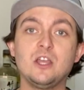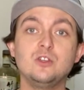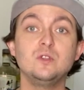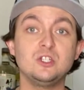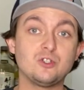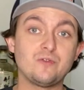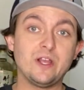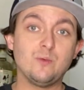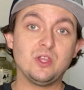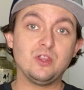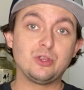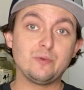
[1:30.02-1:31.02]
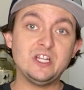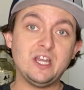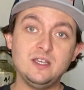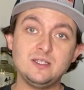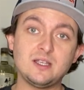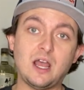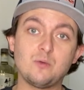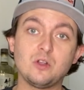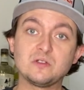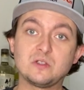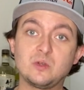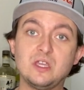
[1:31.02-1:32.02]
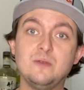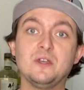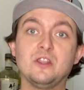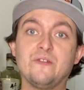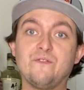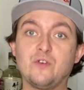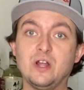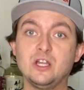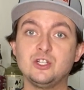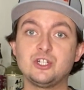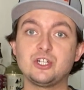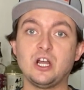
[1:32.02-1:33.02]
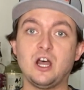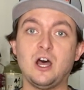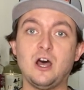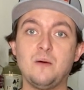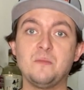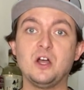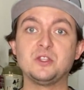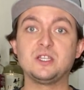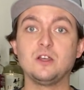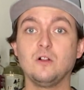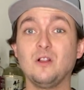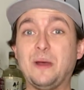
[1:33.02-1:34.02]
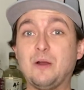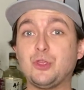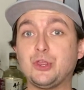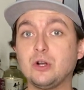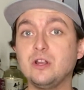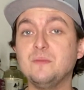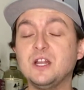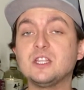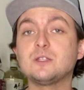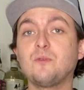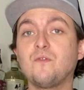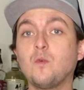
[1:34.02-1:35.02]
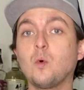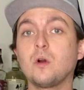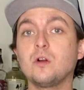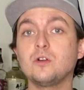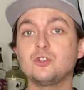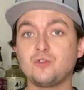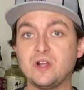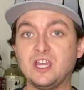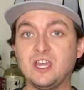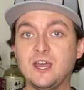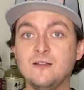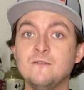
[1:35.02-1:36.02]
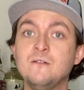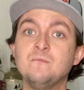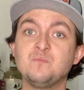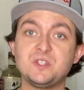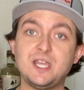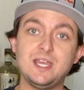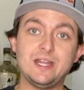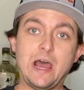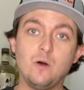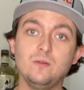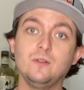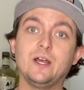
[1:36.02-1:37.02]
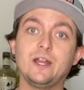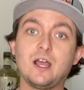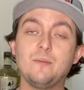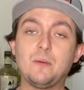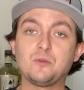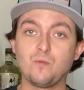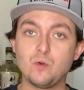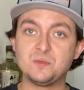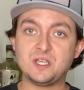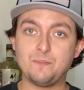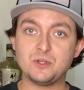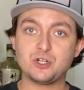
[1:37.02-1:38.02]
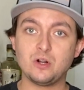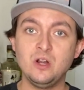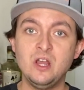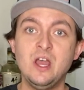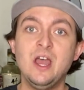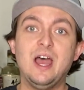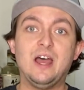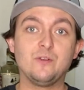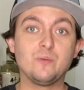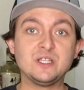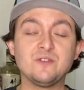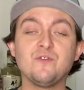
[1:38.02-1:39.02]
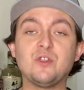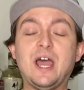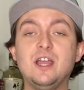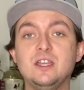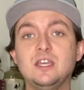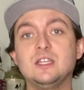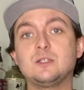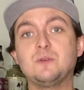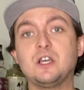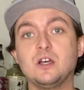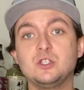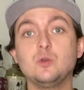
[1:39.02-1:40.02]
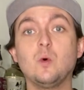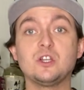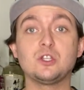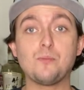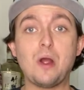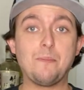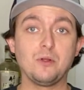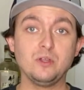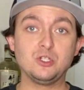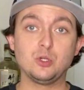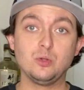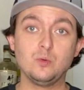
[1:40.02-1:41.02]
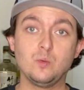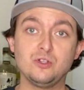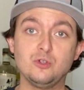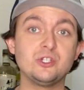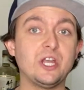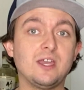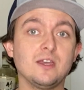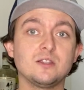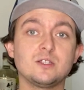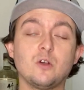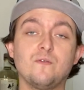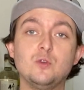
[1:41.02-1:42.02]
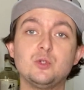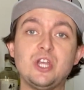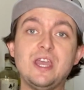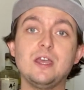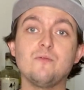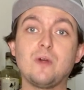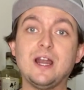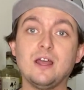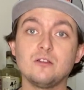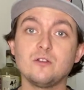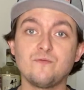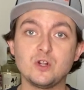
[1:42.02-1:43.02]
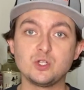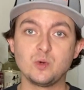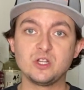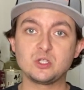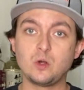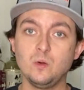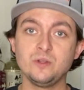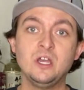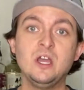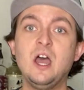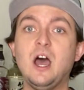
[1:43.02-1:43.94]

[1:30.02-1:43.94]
you need to drink it within 3 days. I would also keep it in the fridge until about 30 minutes before drinking it. Take it out, let it come up to room temperature. And the reason for that is because you want it to properly dilute when you shake it. So if you shake it right out of the fridge when it's cold,